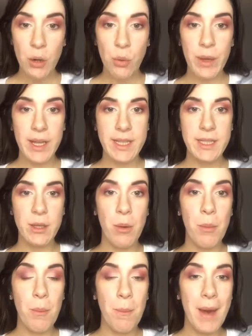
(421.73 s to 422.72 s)
with
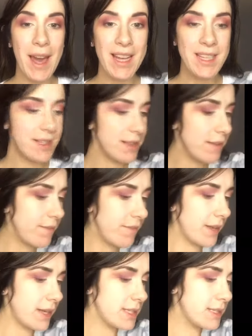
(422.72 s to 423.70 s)
some MAC
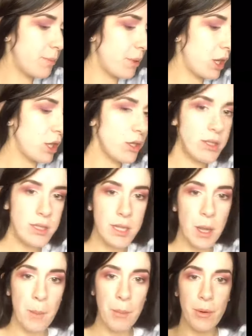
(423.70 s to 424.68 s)
Fix Plus
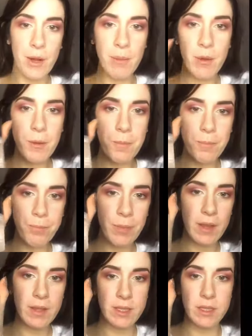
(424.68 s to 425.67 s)
primer.
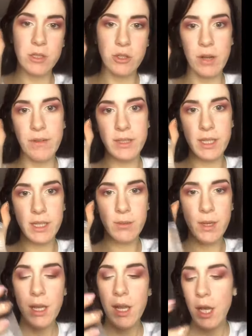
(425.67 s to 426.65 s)
This is the travel size
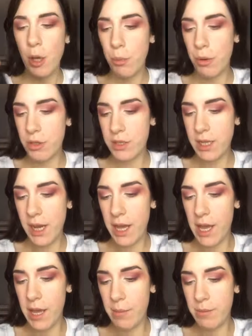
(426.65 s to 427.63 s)
one, but
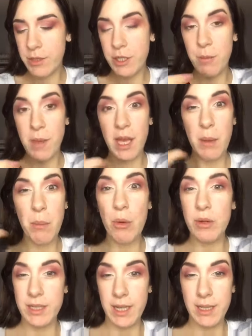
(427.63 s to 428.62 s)
to make it
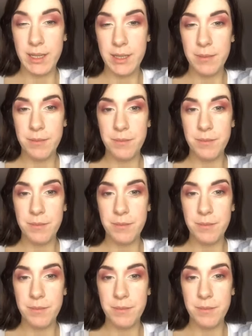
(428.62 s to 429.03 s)
more intense.